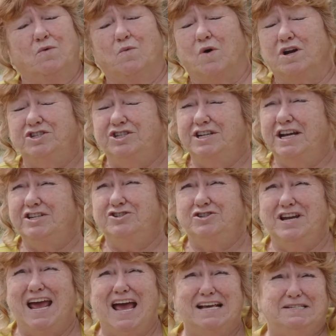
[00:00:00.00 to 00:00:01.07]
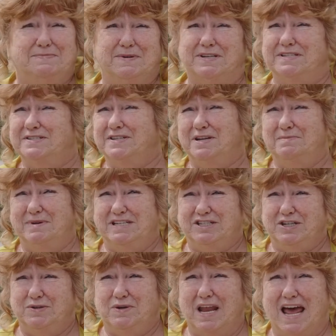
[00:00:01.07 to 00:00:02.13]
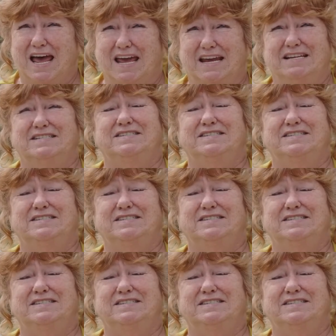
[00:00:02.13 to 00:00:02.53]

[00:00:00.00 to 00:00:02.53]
Once you get your tax bill, it's going to be too late.